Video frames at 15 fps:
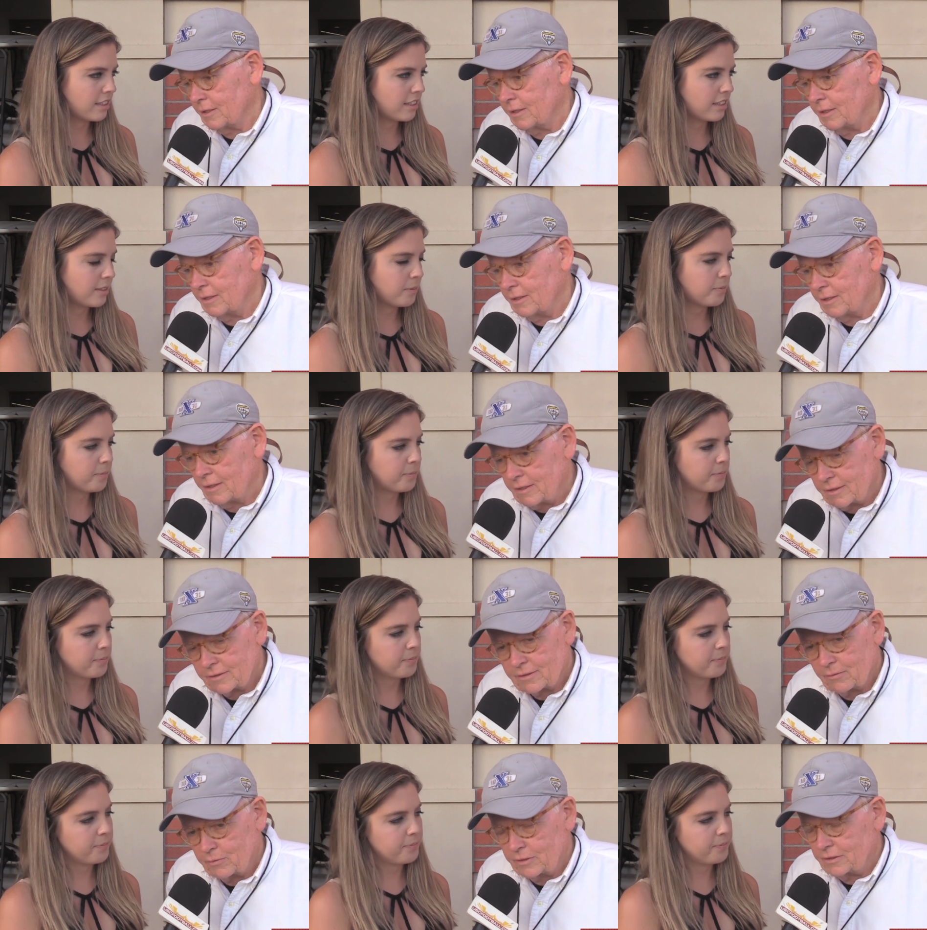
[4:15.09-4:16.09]
Speaker 1: Uh, and he
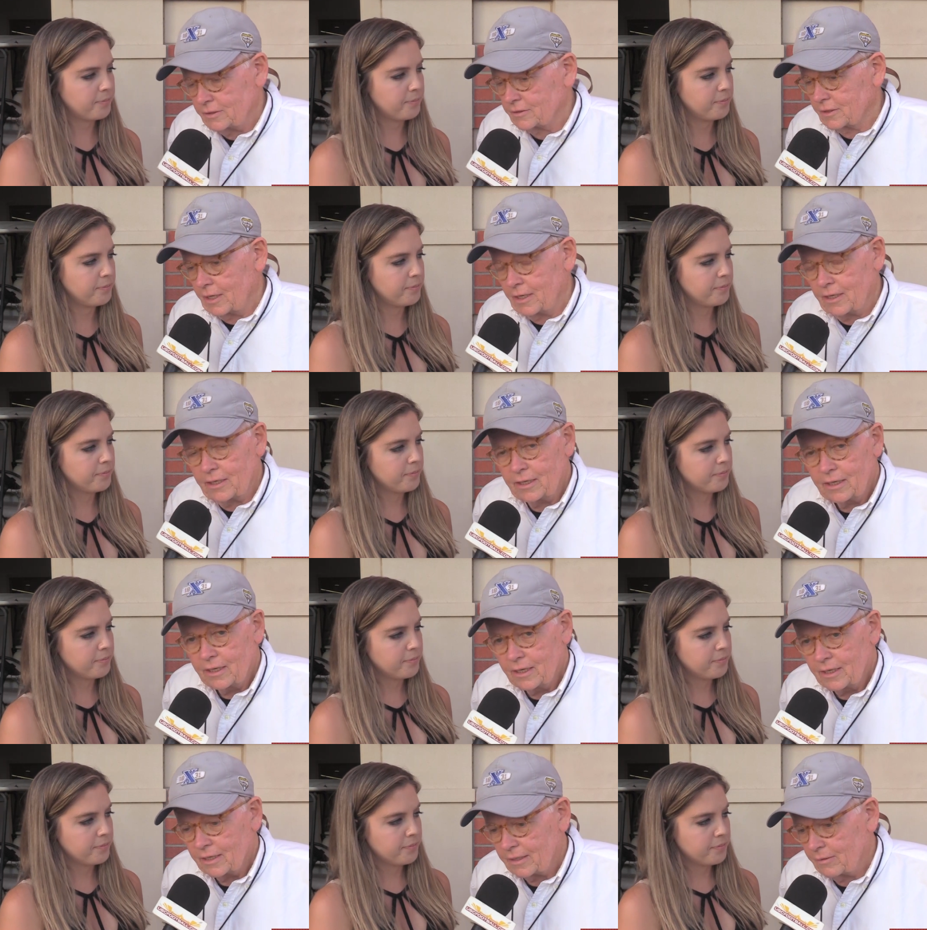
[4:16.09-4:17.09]
said we just gotta,
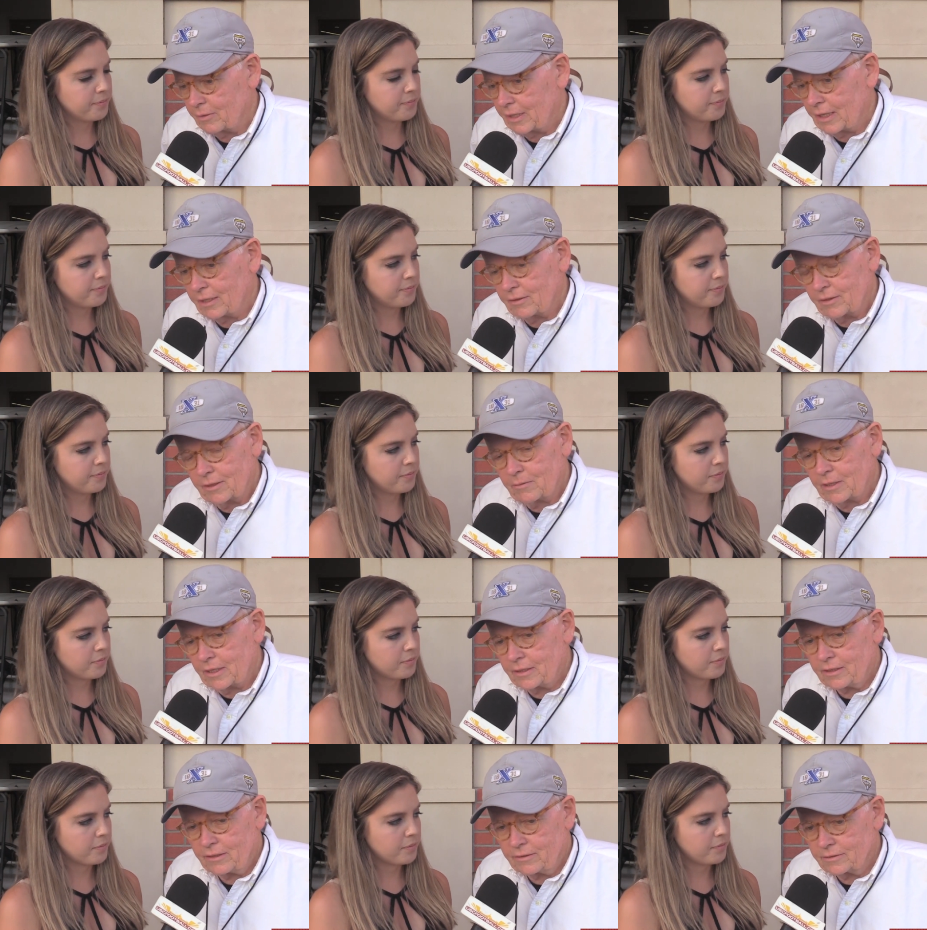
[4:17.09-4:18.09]
and we gotta
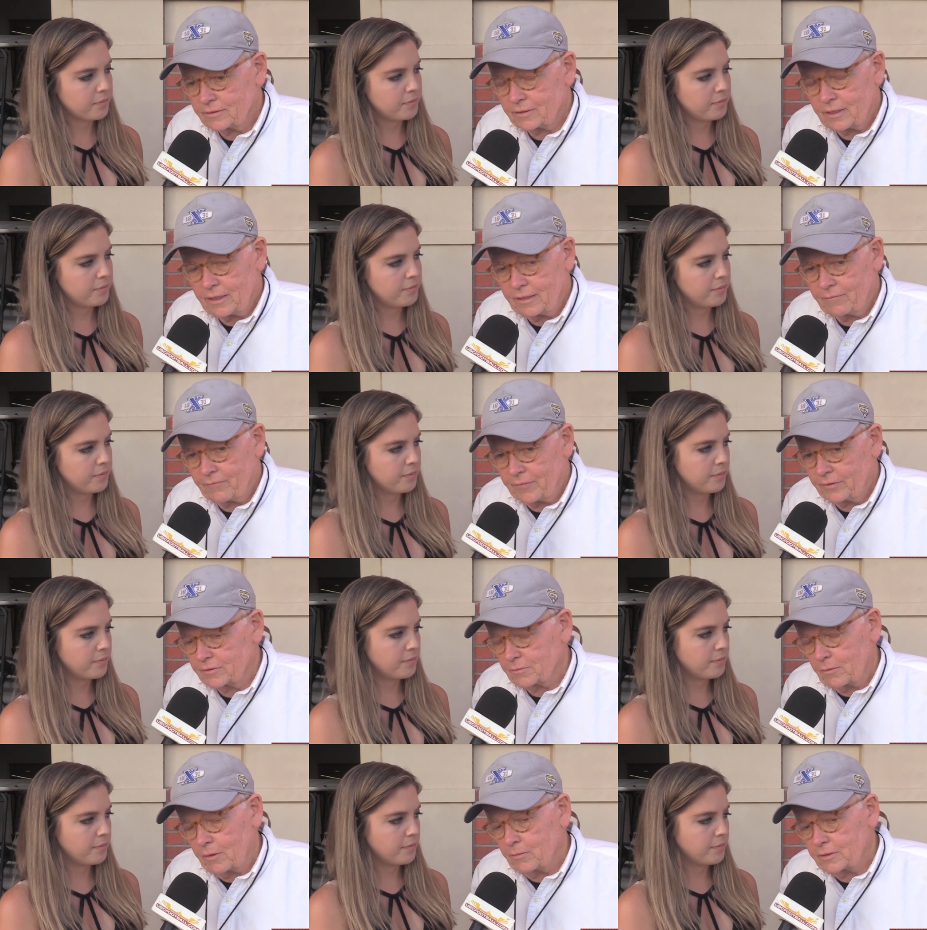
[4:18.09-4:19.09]
eliminate those uh, those
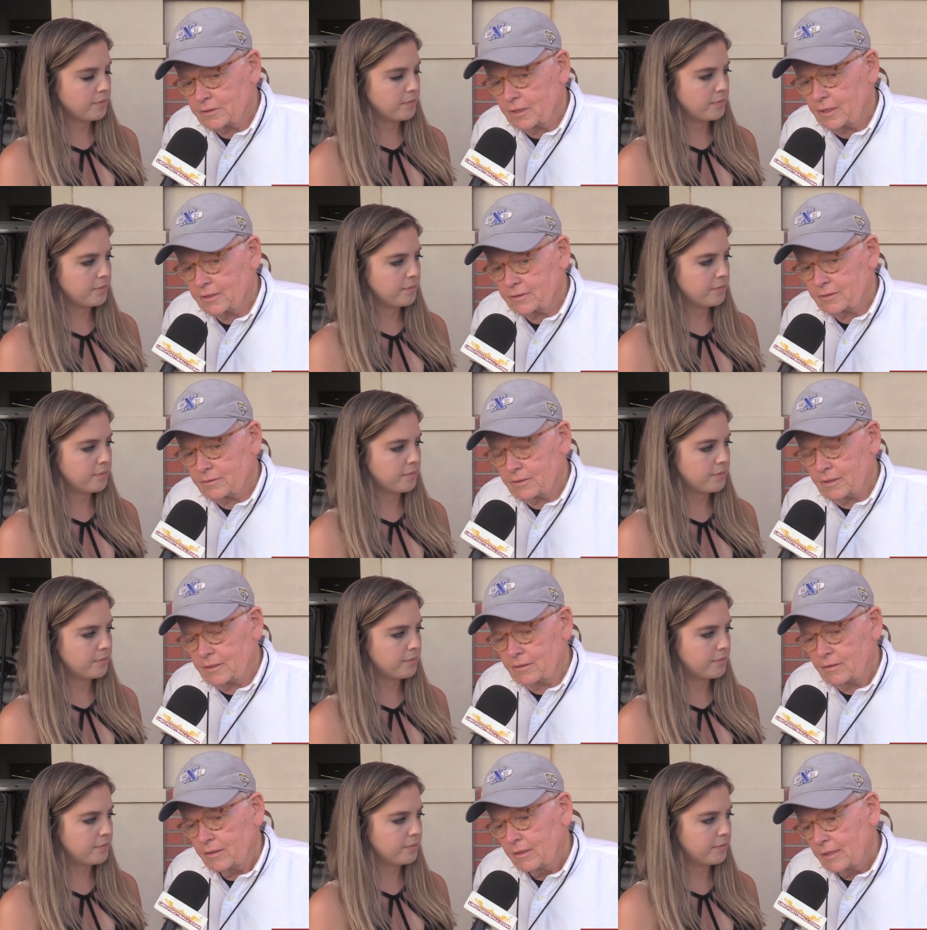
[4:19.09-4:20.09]
small mistakes. And,
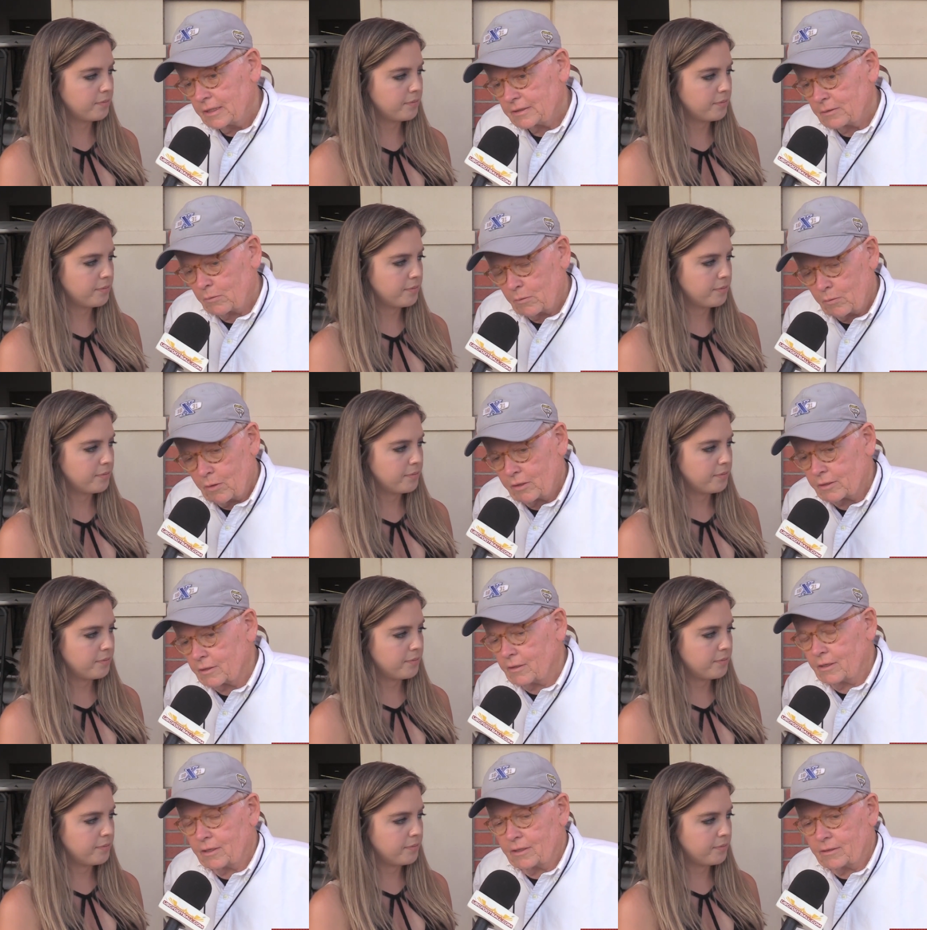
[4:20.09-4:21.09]
and so we're
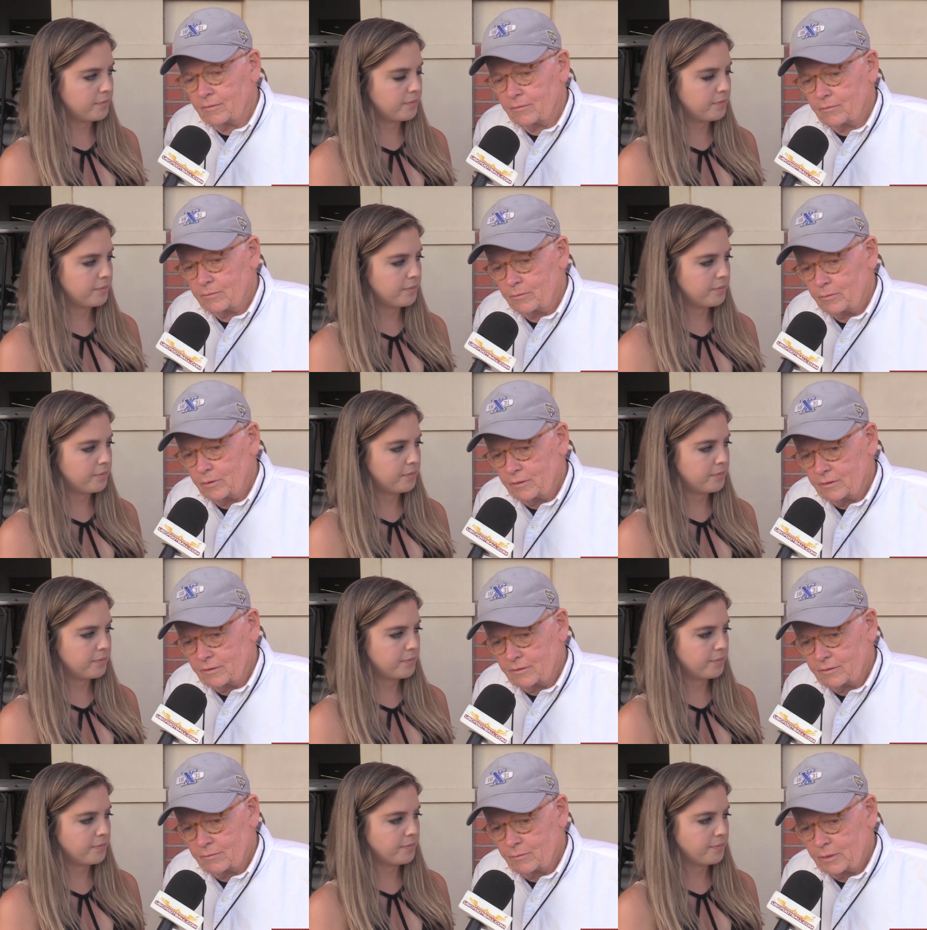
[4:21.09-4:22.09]
working on it.
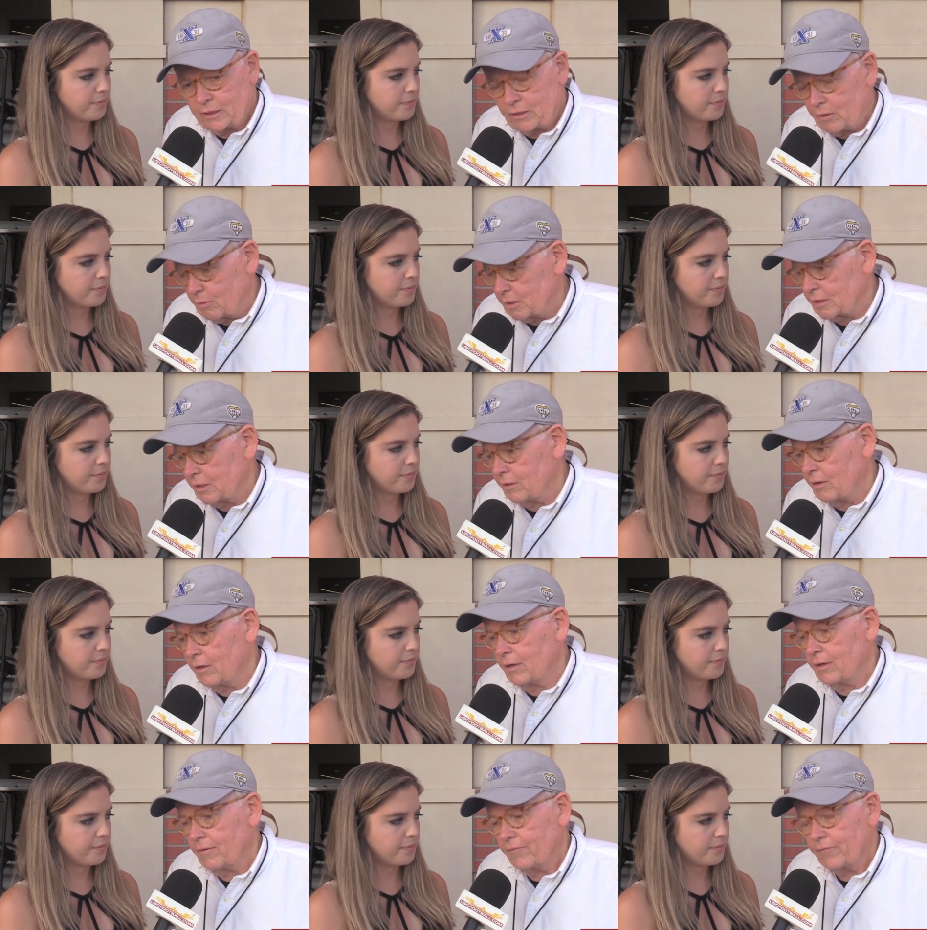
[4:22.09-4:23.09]
We're we know what they
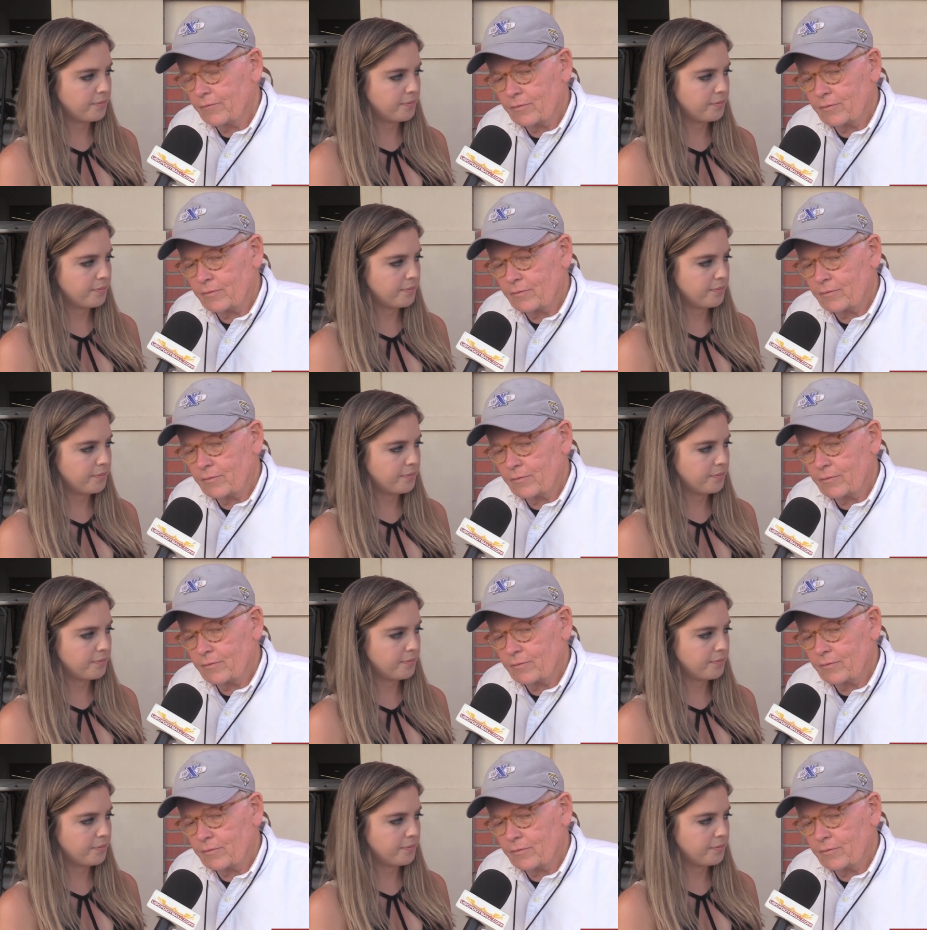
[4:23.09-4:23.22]
are.